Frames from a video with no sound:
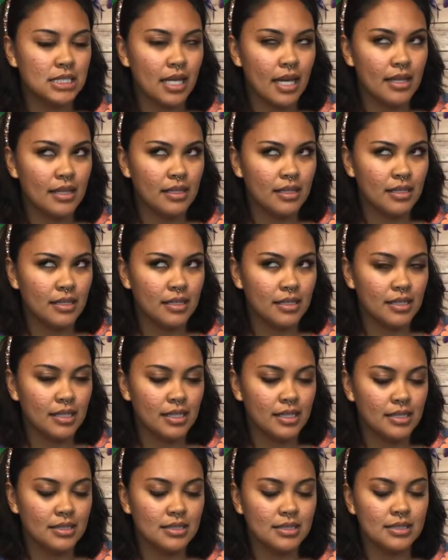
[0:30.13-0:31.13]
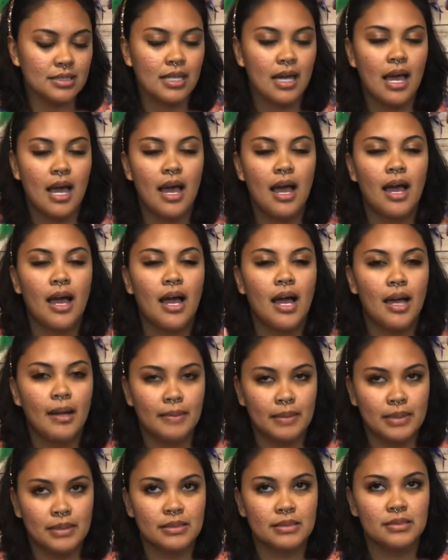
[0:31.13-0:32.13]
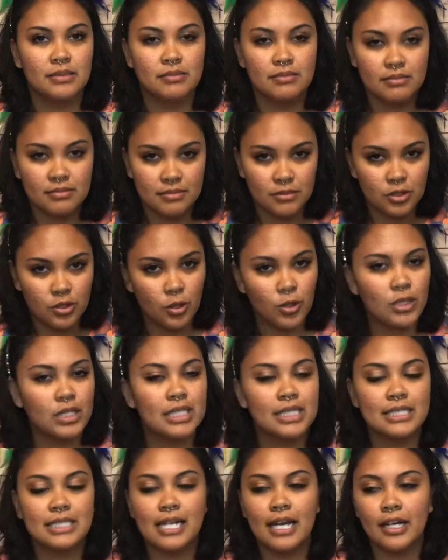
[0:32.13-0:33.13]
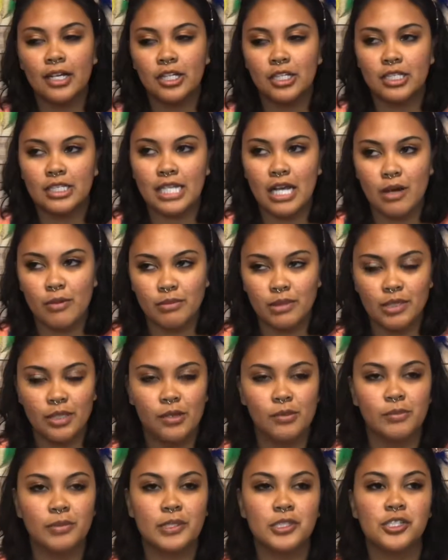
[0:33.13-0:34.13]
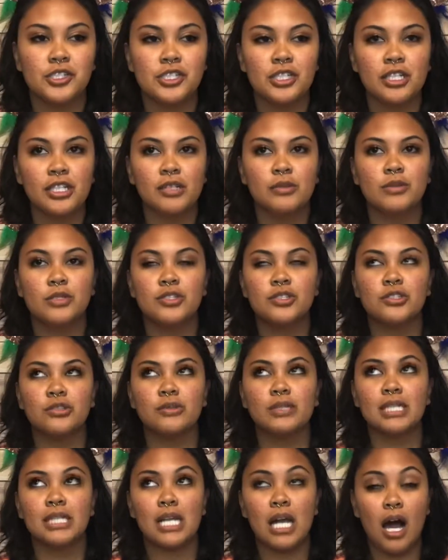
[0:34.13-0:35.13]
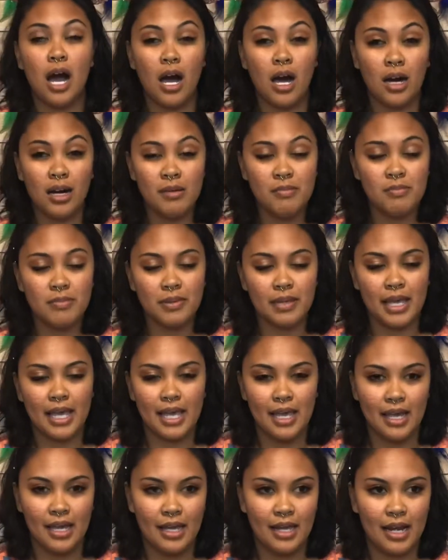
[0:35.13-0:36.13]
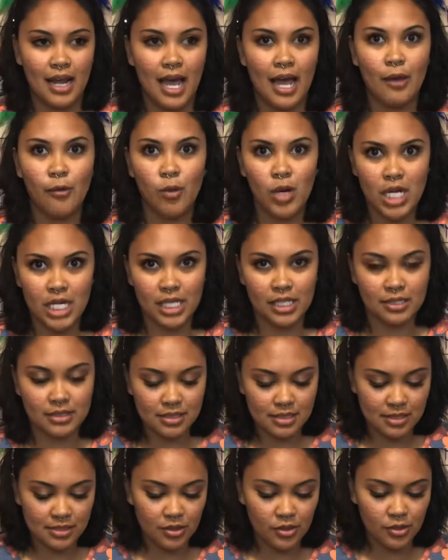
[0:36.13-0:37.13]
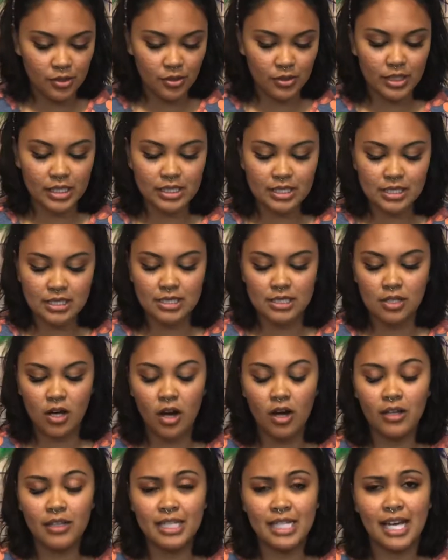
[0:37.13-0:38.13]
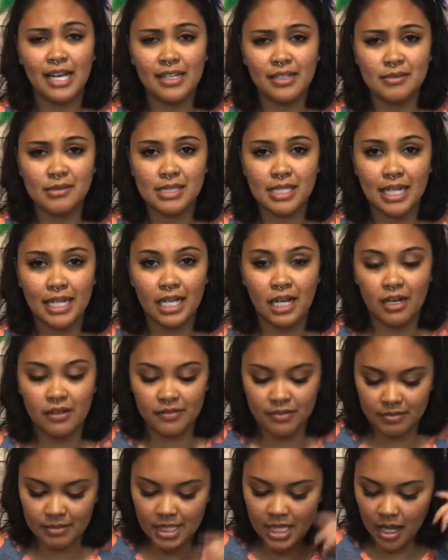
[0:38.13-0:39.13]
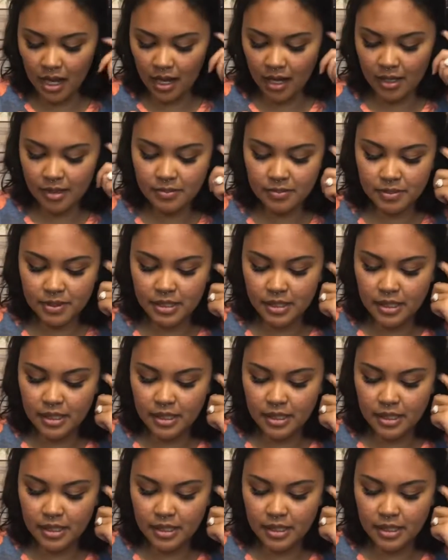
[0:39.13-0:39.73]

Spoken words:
I think it is. I'm going to totally tag her down below, but she was doing an op and I won it. So this is all the items that I got from the op.